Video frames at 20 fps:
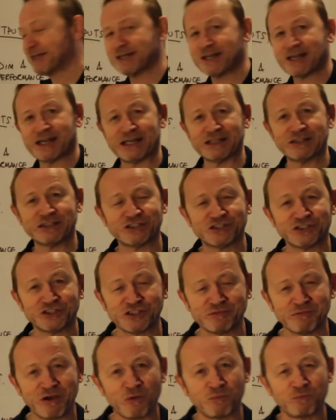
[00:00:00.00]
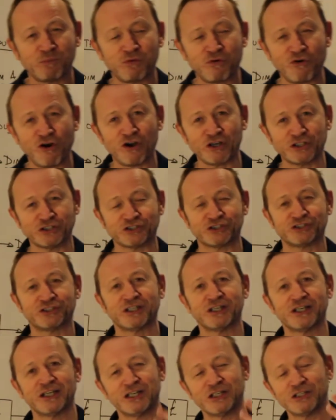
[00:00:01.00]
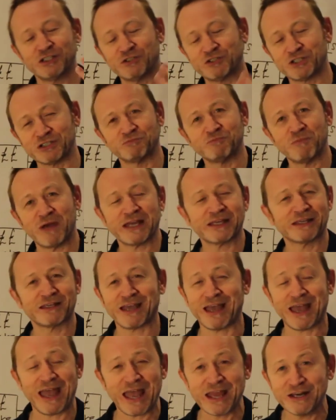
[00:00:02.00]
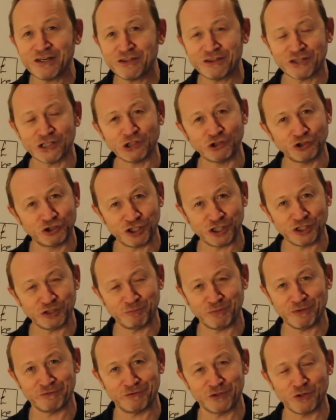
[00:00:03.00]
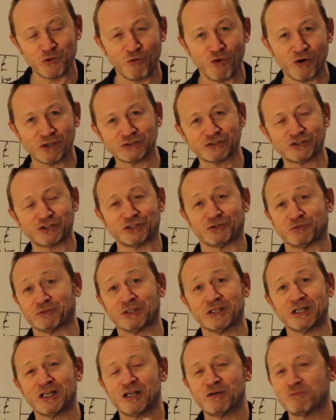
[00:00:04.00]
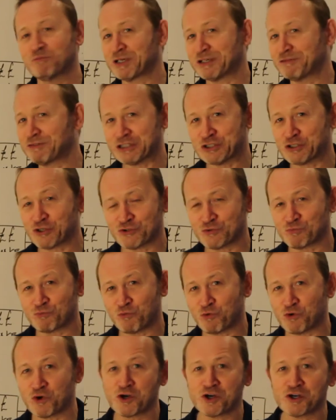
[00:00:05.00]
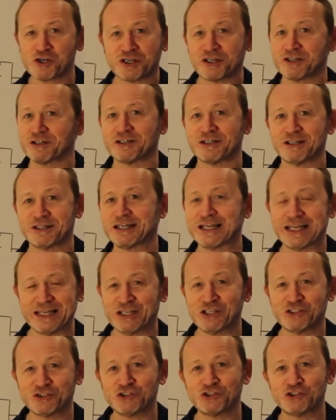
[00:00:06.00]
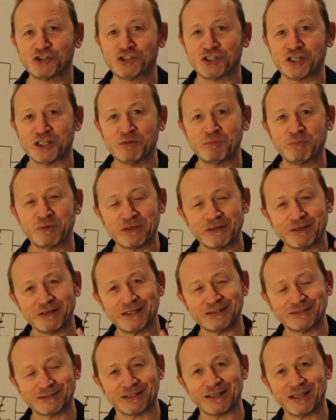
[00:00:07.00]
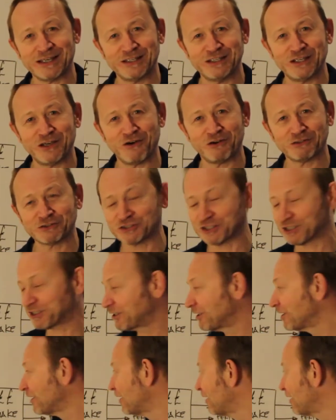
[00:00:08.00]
Yeah, and this isn't about price. You can make anything cheap if you want to, but if it doesn't work, it isn't cheap, it's idiotic.